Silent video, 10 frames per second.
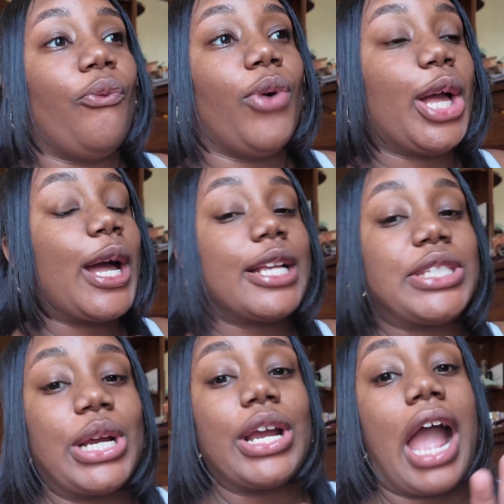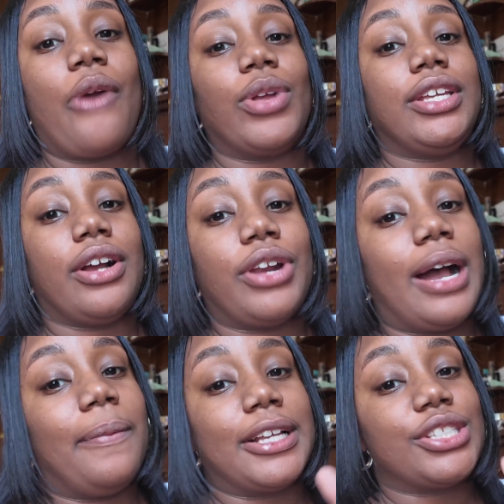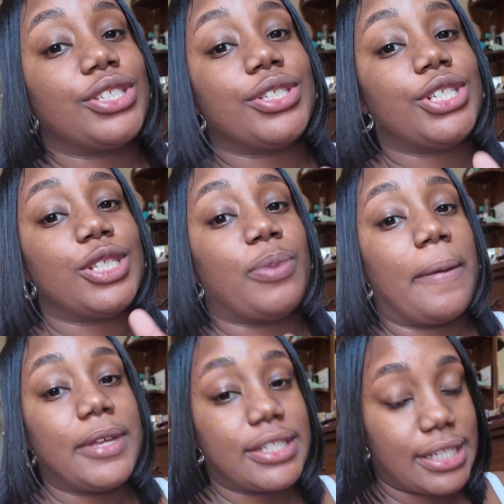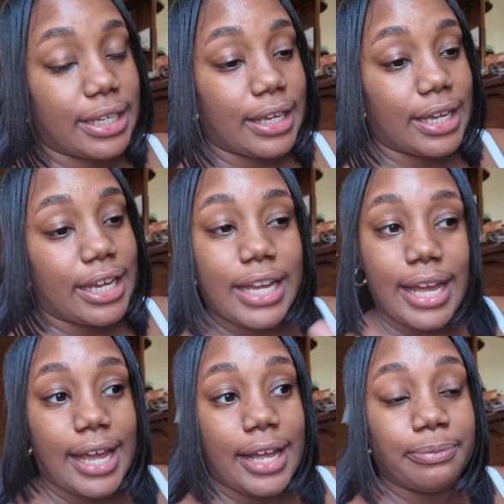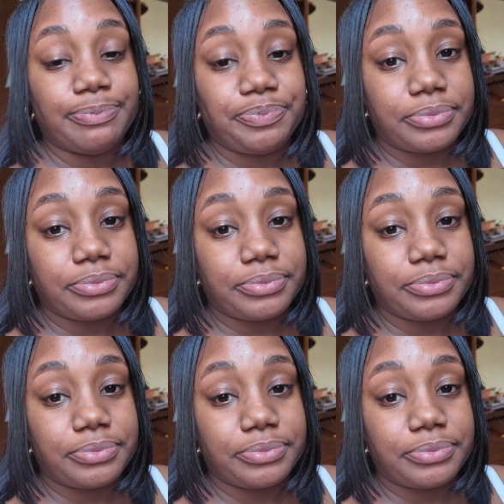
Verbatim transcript: what concert i really don't know my sister just bought me a ticket and